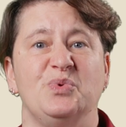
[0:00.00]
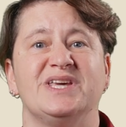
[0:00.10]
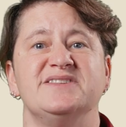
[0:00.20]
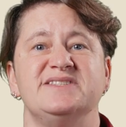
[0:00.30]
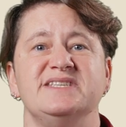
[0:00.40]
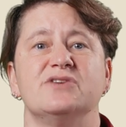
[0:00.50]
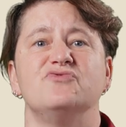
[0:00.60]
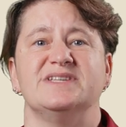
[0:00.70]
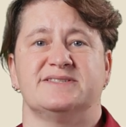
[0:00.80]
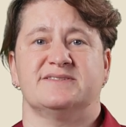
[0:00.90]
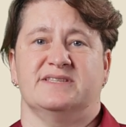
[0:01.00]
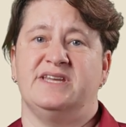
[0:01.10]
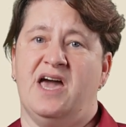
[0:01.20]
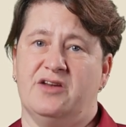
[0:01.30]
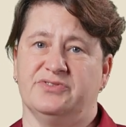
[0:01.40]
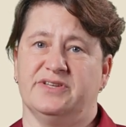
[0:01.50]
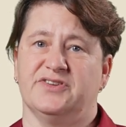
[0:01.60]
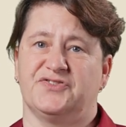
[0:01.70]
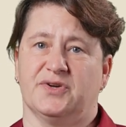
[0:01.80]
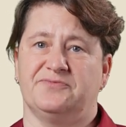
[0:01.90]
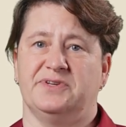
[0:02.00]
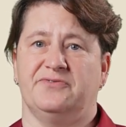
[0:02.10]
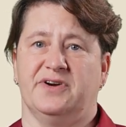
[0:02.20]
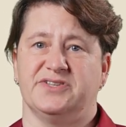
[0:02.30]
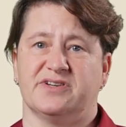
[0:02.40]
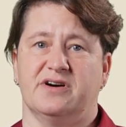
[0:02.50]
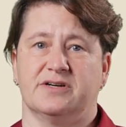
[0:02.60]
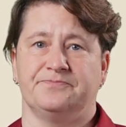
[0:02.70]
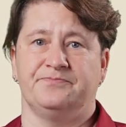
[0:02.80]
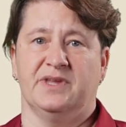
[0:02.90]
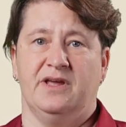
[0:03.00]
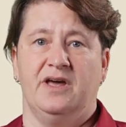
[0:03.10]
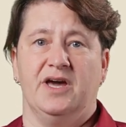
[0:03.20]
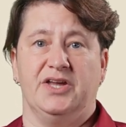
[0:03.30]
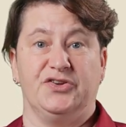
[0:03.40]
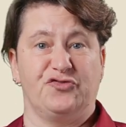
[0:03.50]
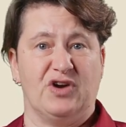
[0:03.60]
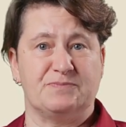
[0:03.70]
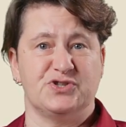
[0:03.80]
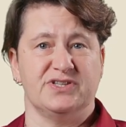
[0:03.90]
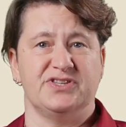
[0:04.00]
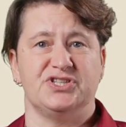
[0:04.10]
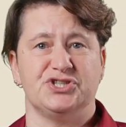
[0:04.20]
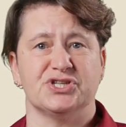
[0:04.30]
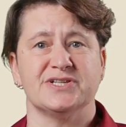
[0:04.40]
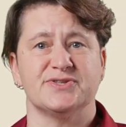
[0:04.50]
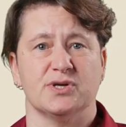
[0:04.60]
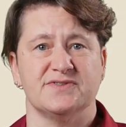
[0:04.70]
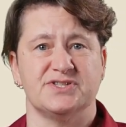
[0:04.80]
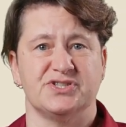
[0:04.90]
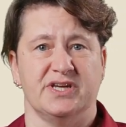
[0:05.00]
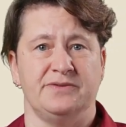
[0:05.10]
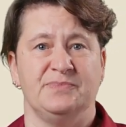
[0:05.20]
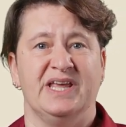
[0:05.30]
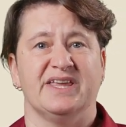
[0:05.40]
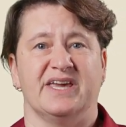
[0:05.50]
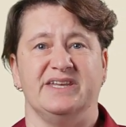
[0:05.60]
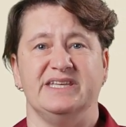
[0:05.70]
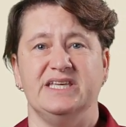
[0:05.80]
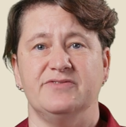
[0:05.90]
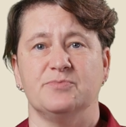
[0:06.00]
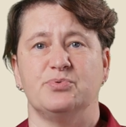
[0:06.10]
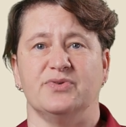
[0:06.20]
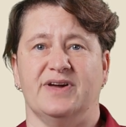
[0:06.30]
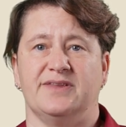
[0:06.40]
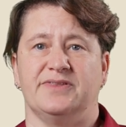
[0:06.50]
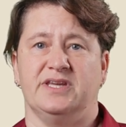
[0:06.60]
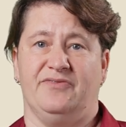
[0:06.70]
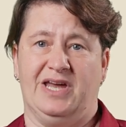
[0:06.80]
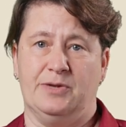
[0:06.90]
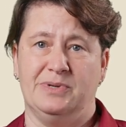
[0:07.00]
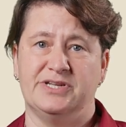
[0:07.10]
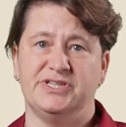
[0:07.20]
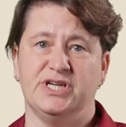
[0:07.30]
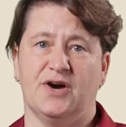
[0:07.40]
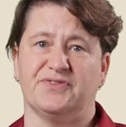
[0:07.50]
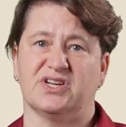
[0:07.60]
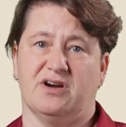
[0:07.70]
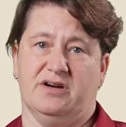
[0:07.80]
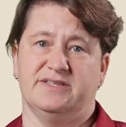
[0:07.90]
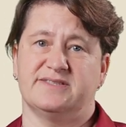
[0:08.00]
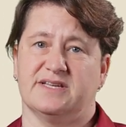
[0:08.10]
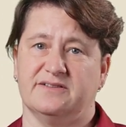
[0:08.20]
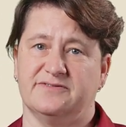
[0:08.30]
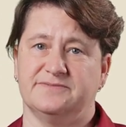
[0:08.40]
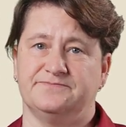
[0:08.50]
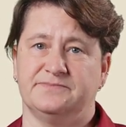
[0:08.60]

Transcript: we can see the risks inherent in a software defined car. A disruption in the digital service chain can even prevent the availability of the car itself.